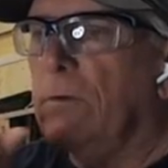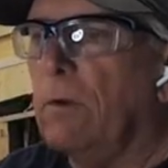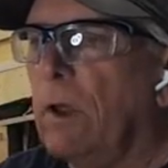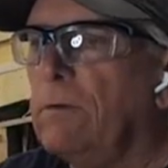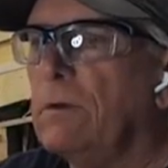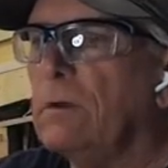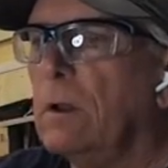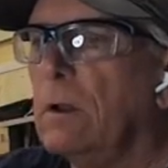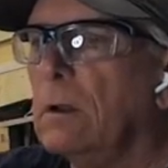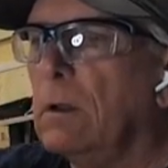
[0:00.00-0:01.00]
So that's just
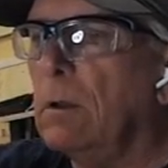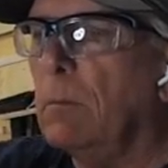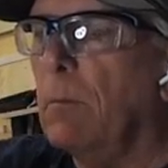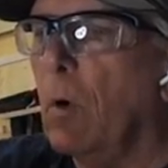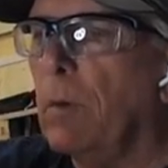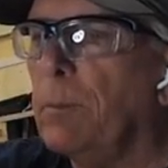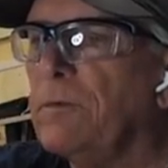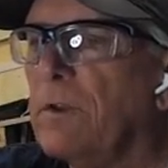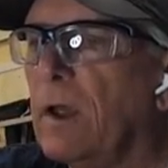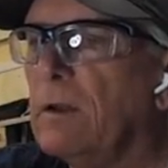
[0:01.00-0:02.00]
a little more
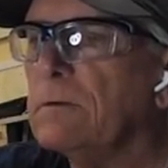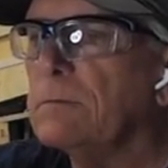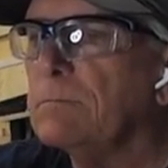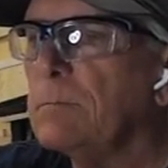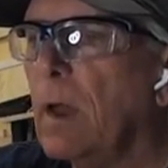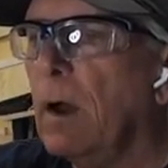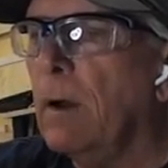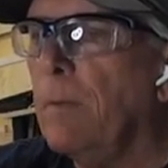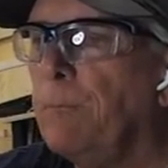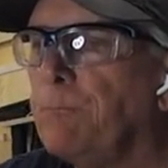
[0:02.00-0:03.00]
precise.
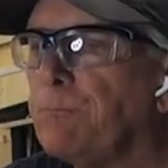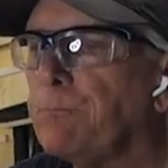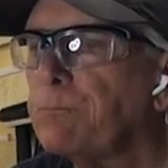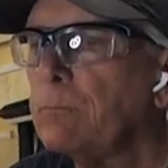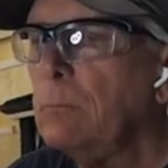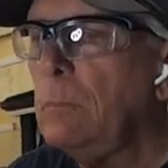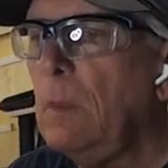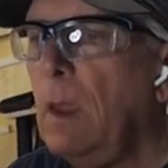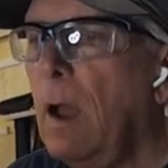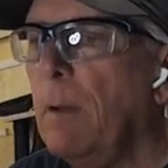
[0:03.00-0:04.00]
I'm
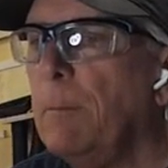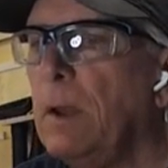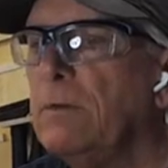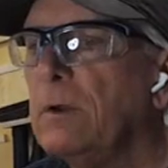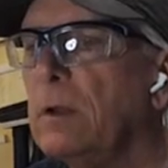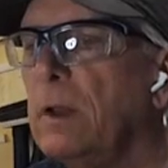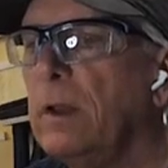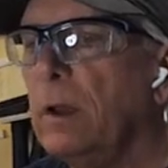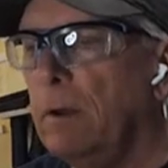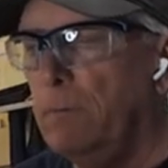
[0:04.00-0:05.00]

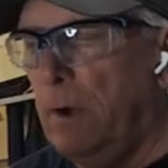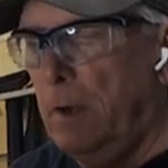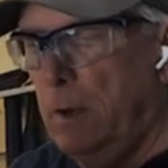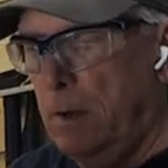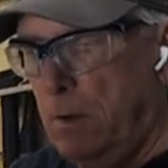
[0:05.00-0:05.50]
basically ready to